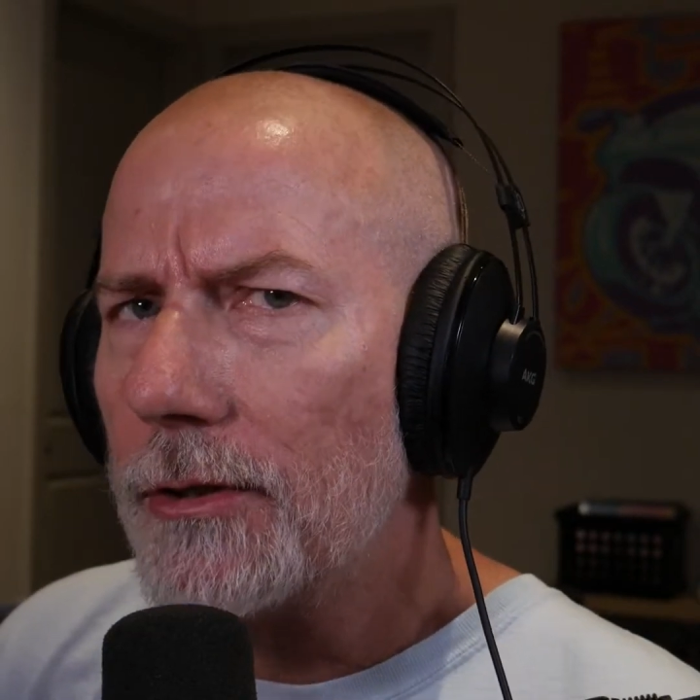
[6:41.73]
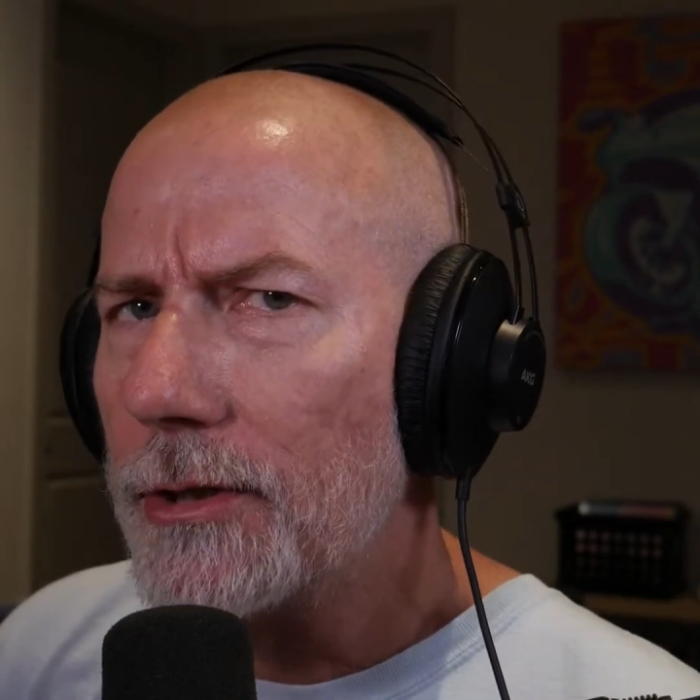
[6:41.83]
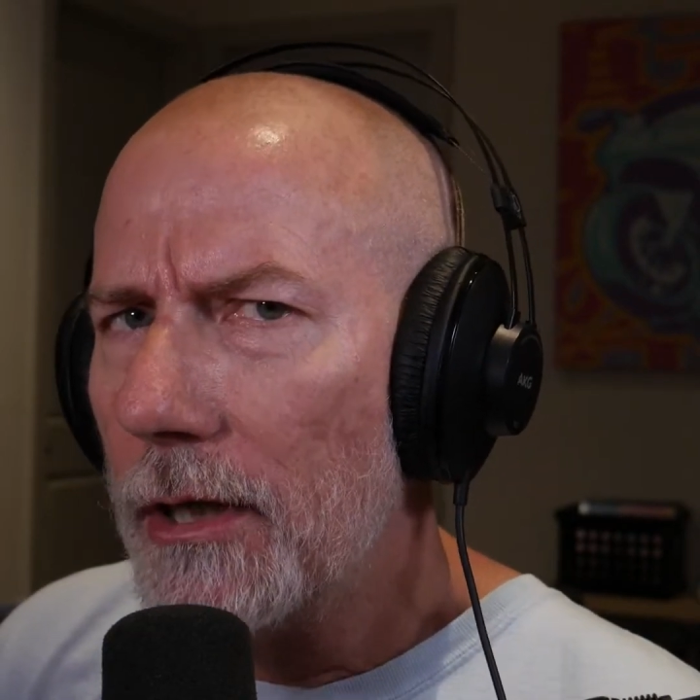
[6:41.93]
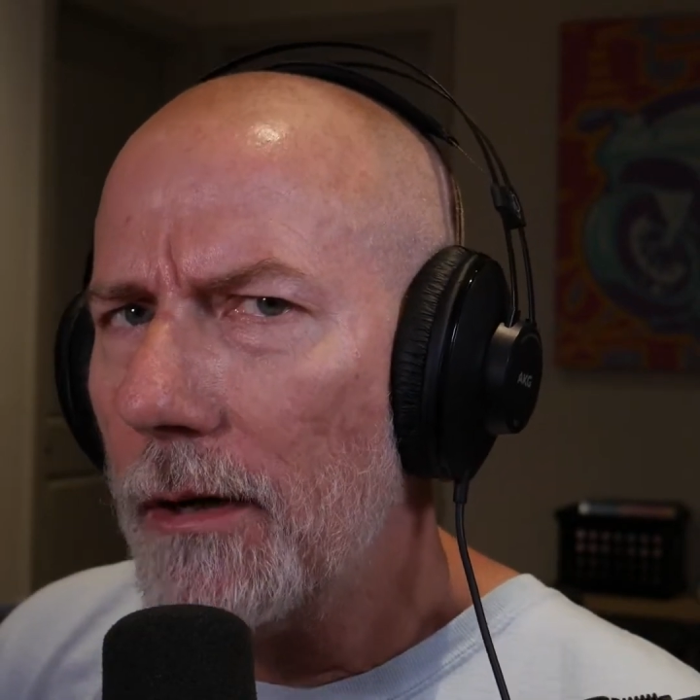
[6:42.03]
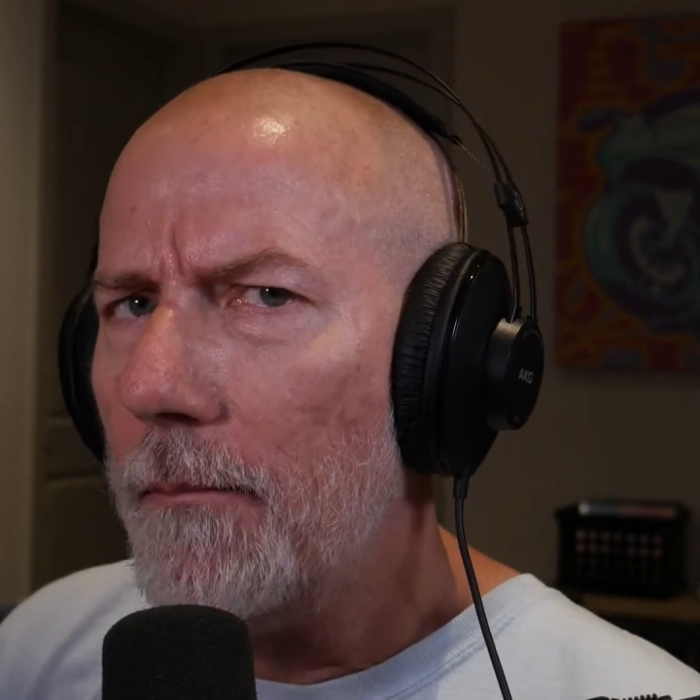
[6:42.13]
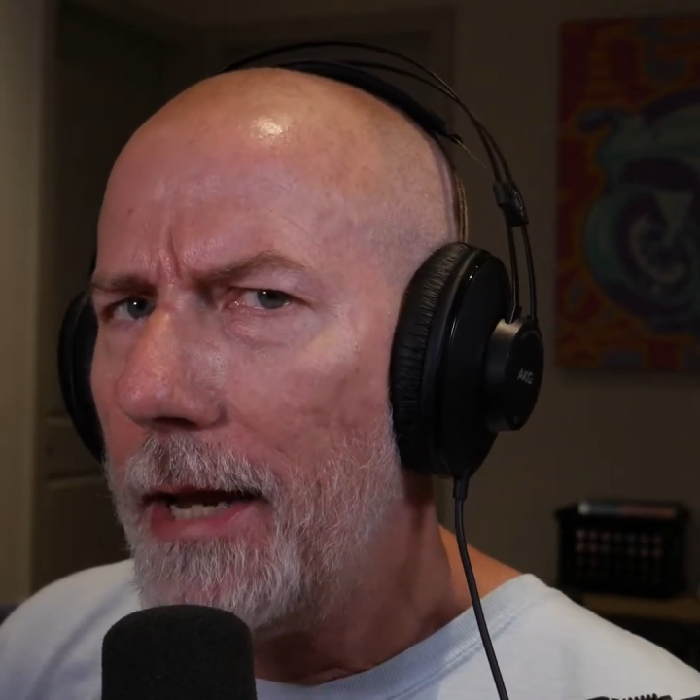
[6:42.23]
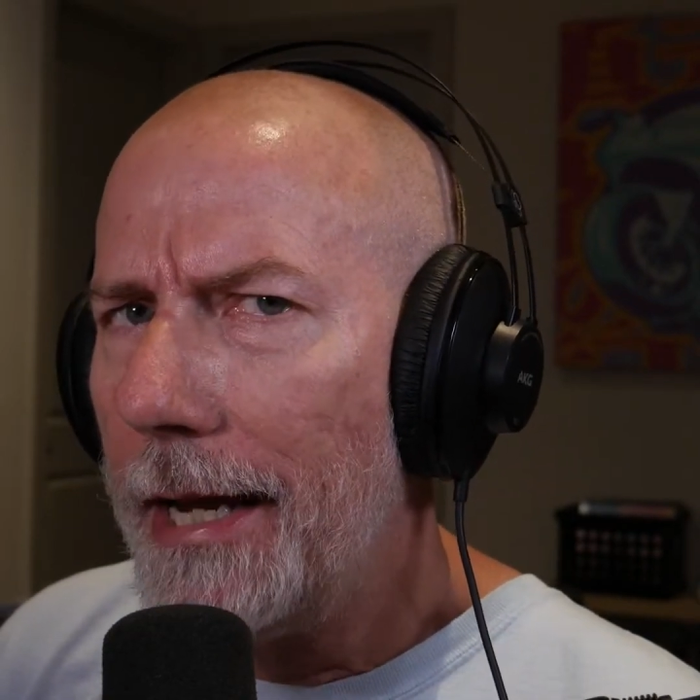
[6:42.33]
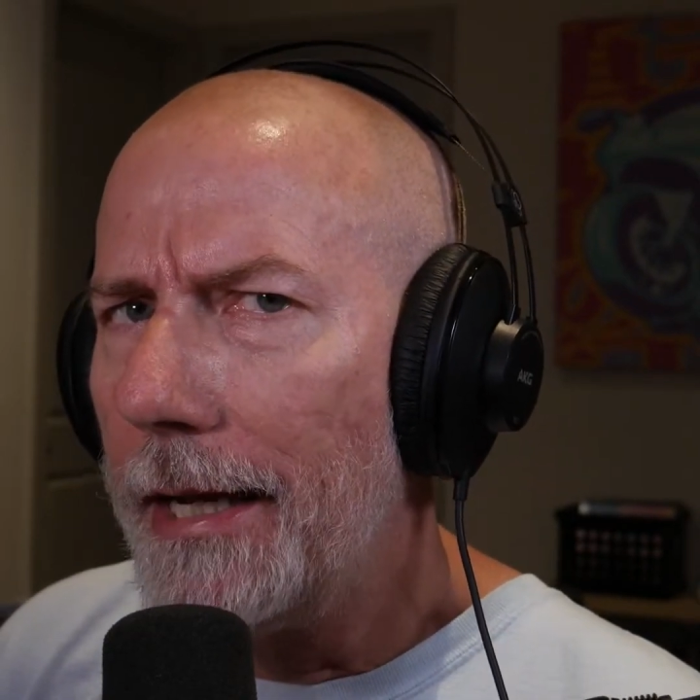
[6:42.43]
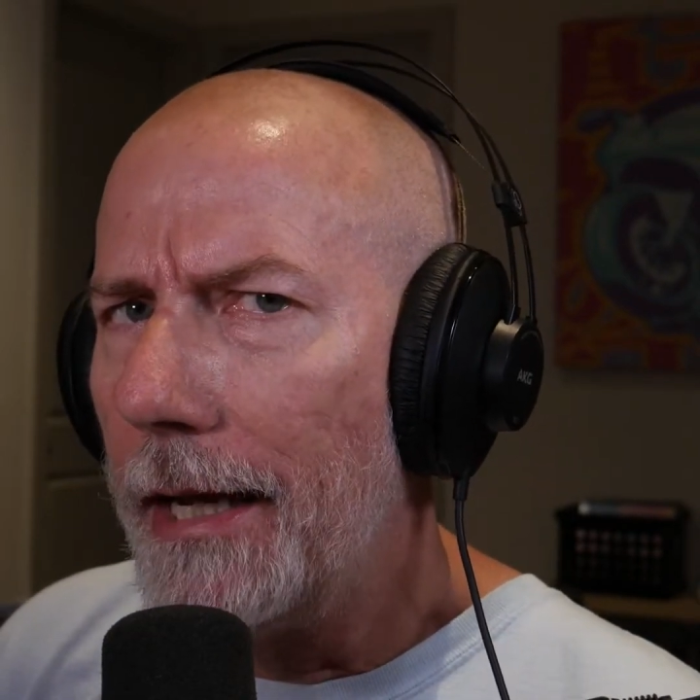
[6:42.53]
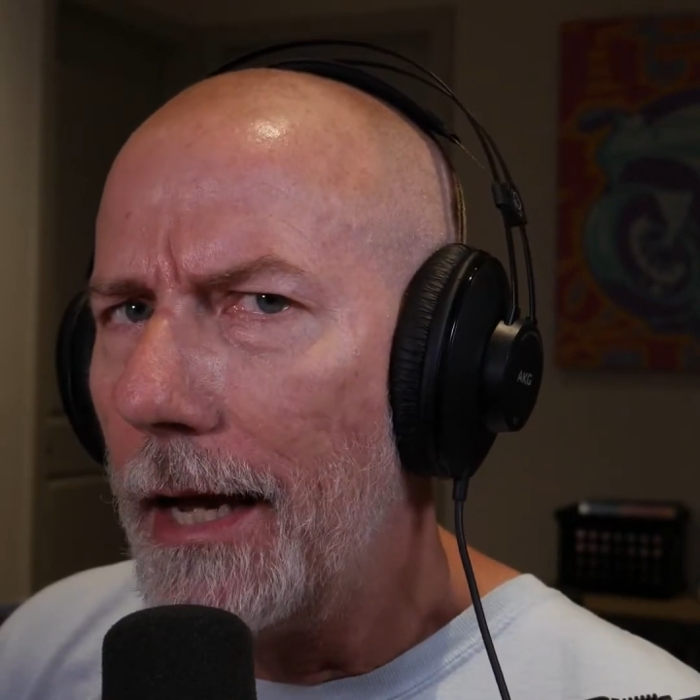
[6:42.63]
gonna
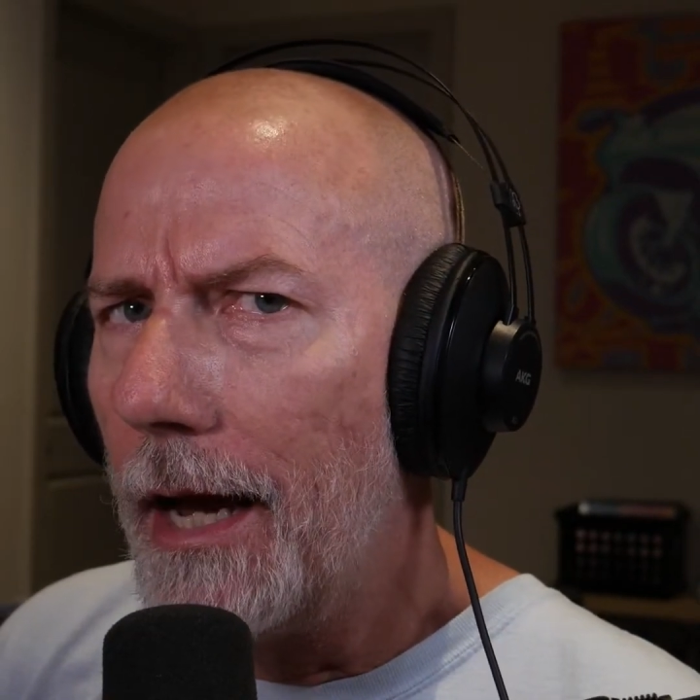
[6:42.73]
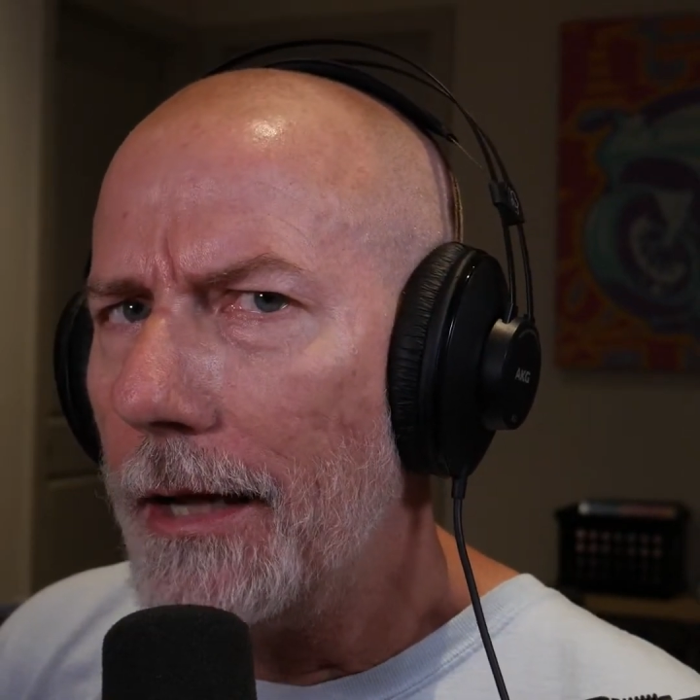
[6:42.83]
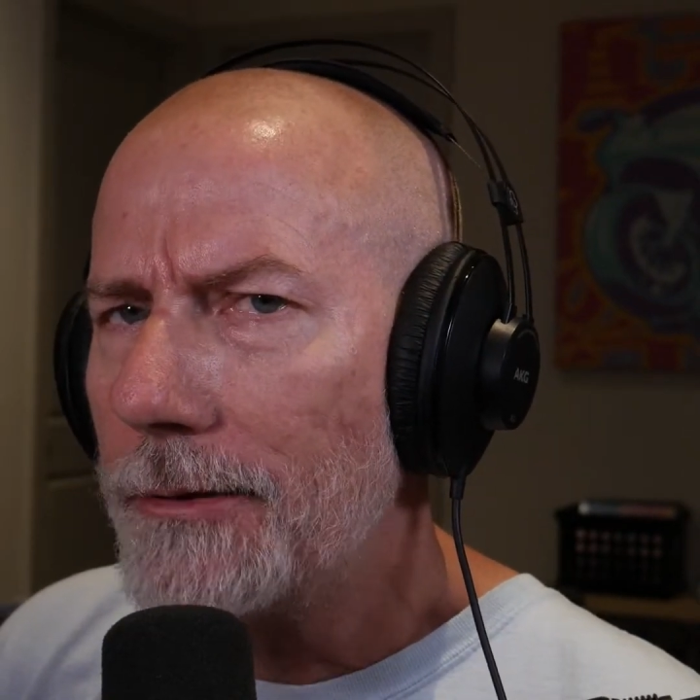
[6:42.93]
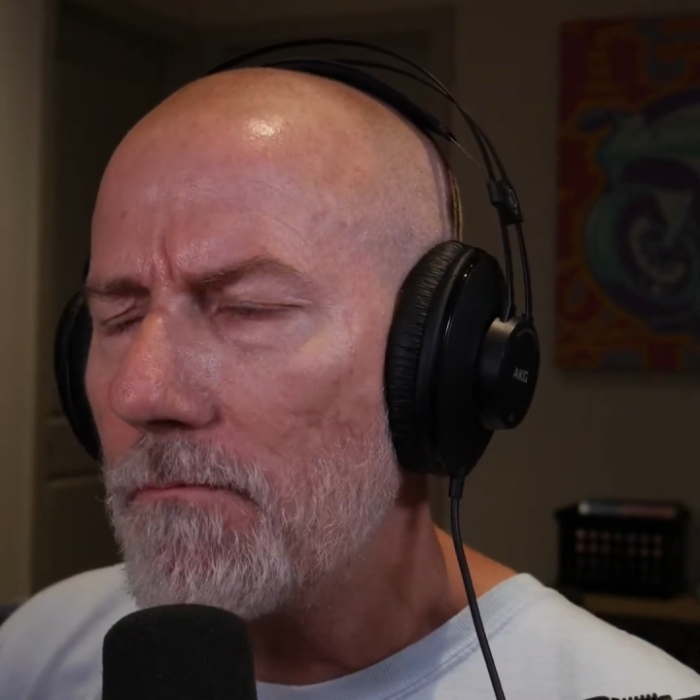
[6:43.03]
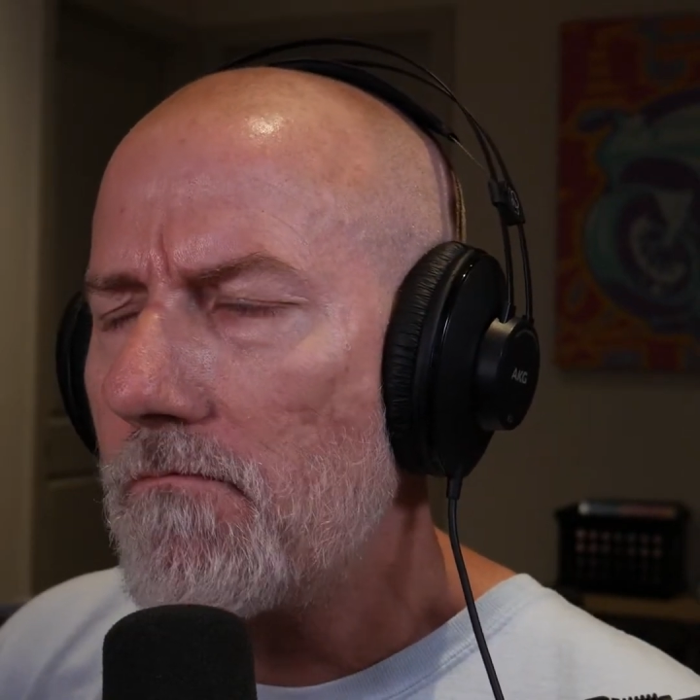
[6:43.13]
make it, guys.